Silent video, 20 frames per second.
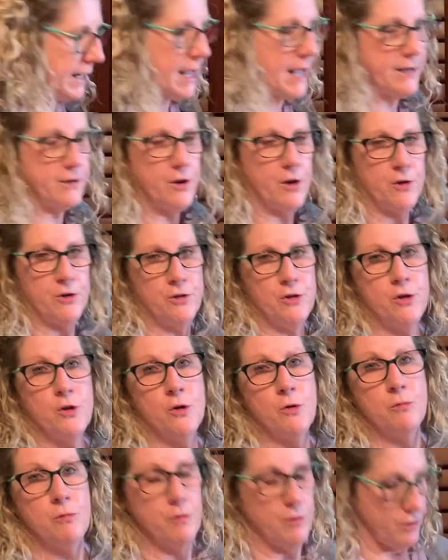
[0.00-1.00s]
I know
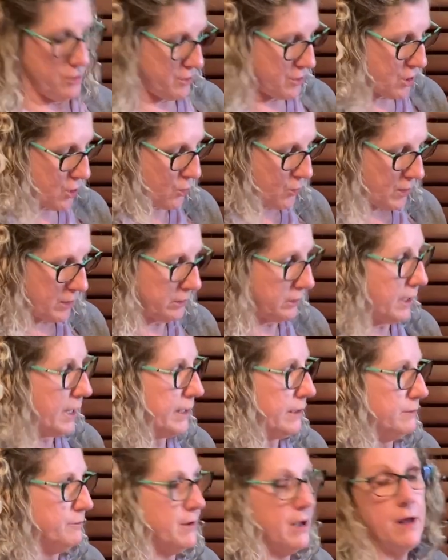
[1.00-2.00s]
you know a
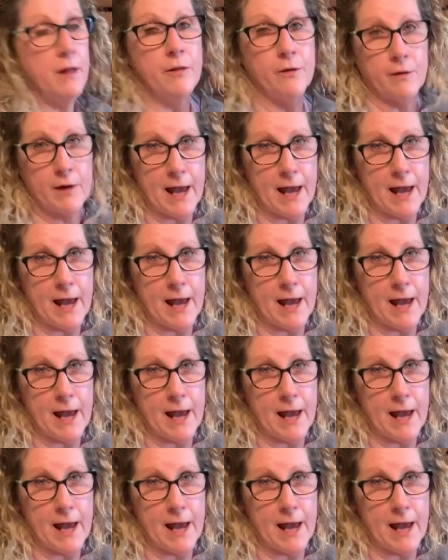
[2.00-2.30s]
lot of other